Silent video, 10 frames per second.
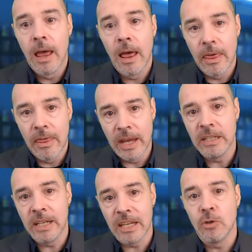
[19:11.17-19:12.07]
then
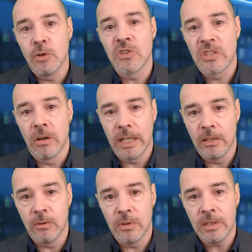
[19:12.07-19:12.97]
get your site in
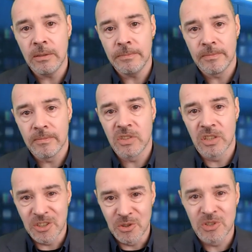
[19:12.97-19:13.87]
order so
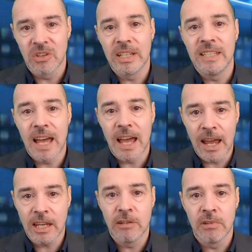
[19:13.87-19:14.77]
that your site is
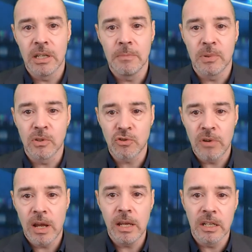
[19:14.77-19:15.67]
accurately
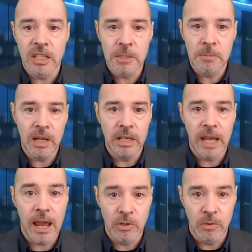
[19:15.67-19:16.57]
portraying and explaining
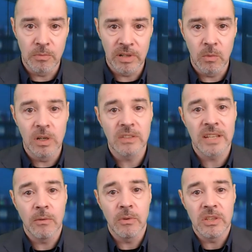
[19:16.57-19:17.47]
how your product works,
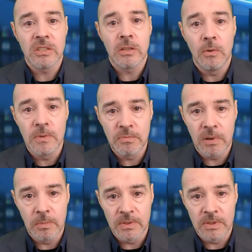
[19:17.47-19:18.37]
how this solves
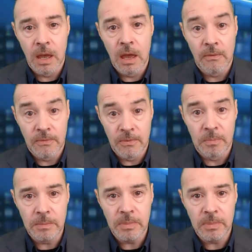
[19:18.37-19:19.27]
problems for
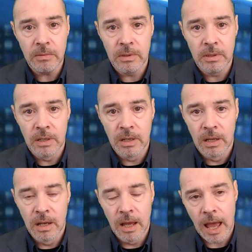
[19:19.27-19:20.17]
people.
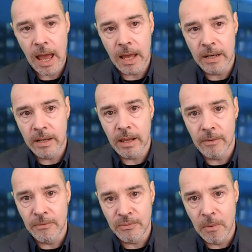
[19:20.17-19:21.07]
And
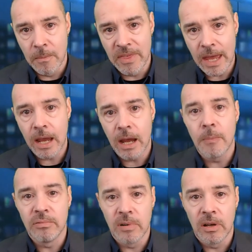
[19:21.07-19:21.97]
from there,
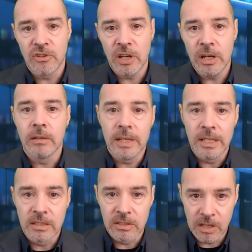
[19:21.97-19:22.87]
branch out
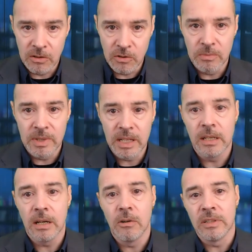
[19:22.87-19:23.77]
into social
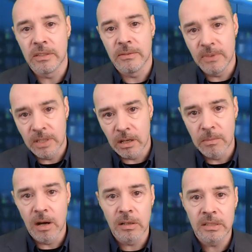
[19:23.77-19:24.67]
media or into video
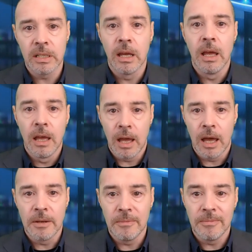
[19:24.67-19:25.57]
marketing,
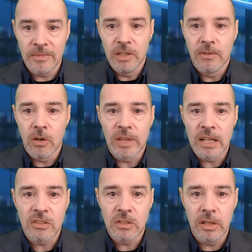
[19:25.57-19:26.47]
and you've got that
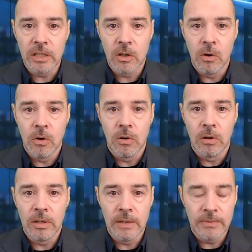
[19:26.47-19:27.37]
solid core.
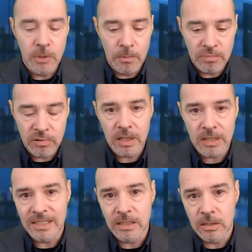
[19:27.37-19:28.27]
If your product
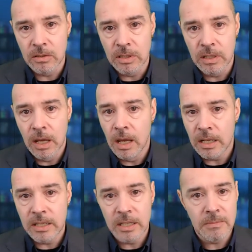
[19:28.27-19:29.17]
isn't good, it
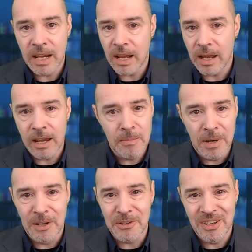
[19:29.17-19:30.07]
doesn't matter how
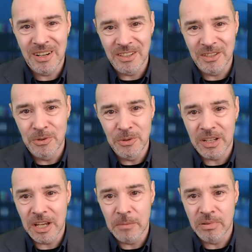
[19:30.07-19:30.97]
much you are
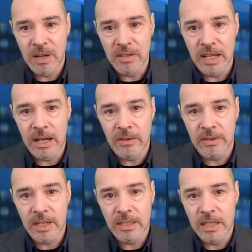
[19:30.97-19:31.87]
going to promote it out
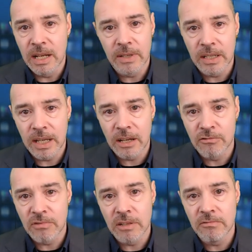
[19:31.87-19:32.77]
there, you're never going to get
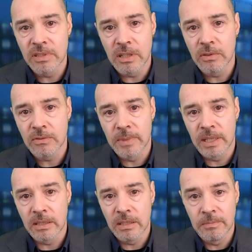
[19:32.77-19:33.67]
great results from it.
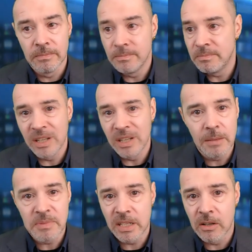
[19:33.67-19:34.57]
You're putting
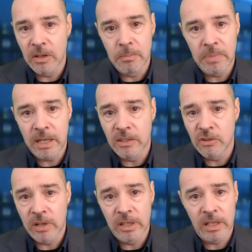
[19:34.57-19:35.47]
lipstick on a pig and
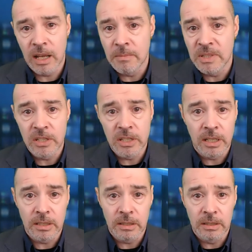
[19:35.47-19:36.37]
trying to claim it's your date.